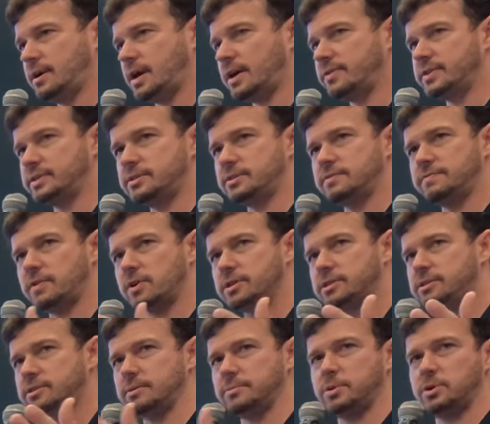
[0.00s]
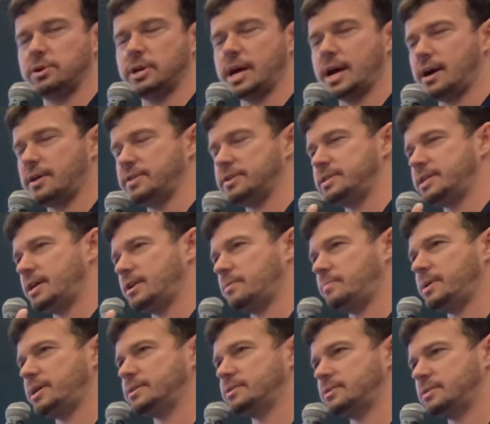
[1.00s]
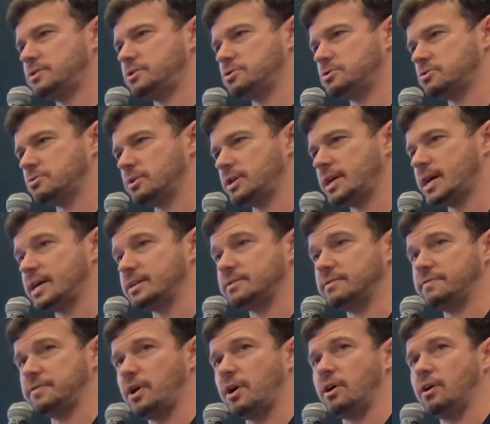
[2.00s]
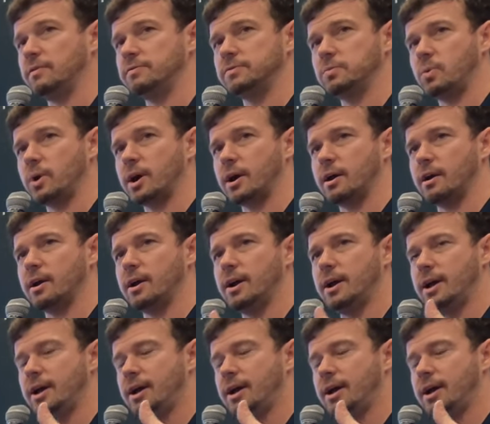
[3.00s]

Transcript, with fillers: And this is very similar to how the database industry has evolved, where